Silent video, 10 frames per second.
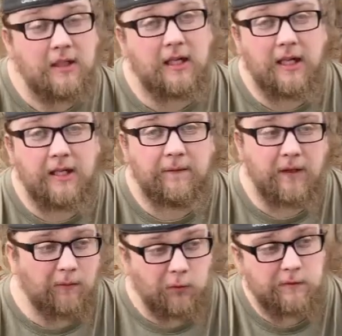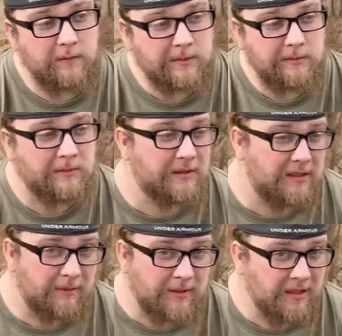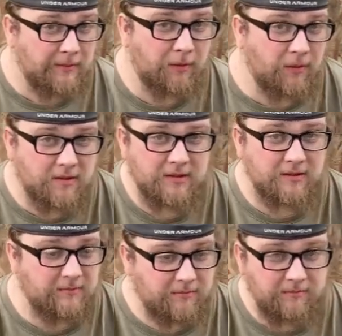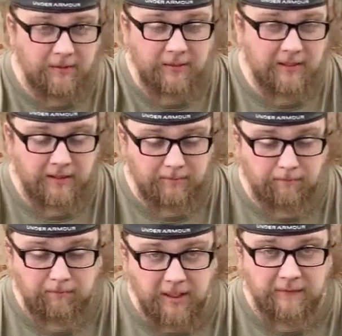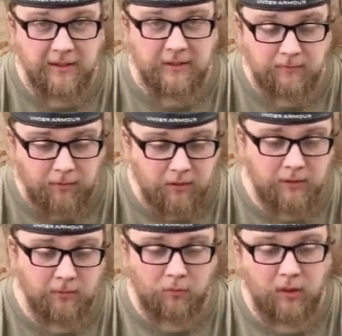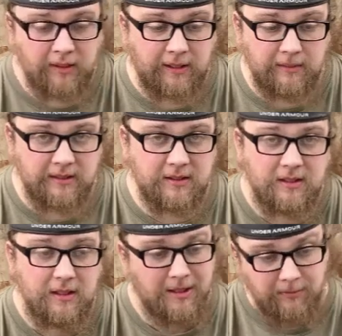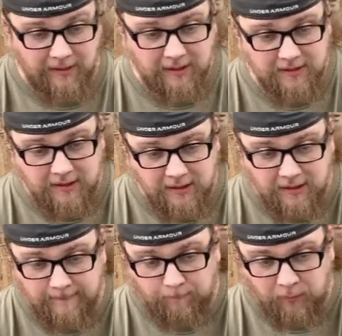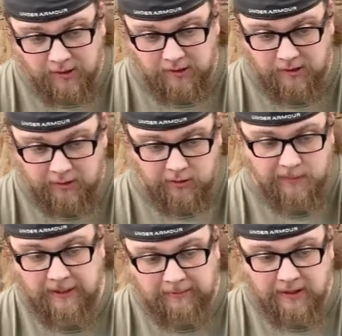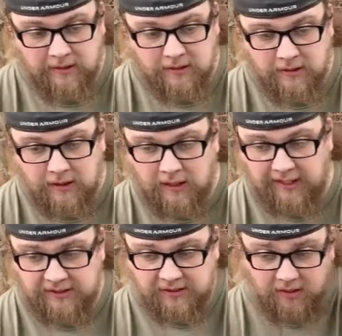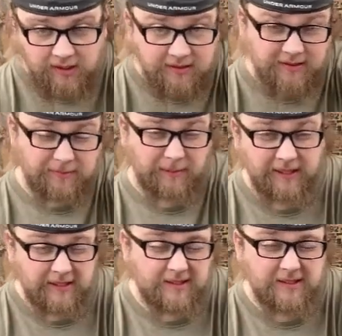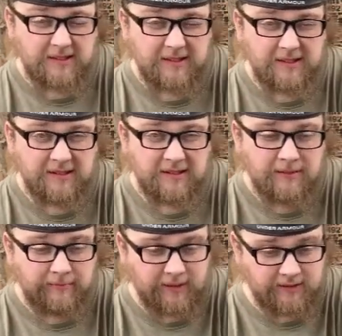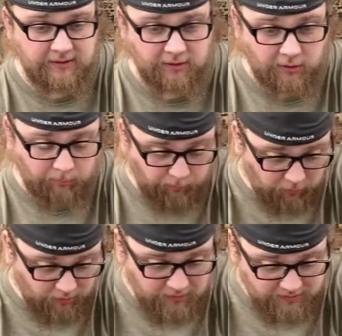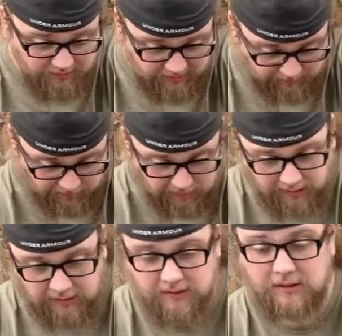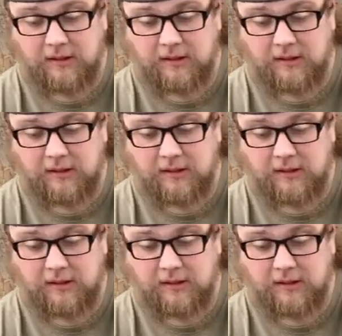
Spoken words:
And if you ever order from them, double check your parts, the manufacturer part number, run that bitch. Because you can be like me and trust this place because they're a parts supplier.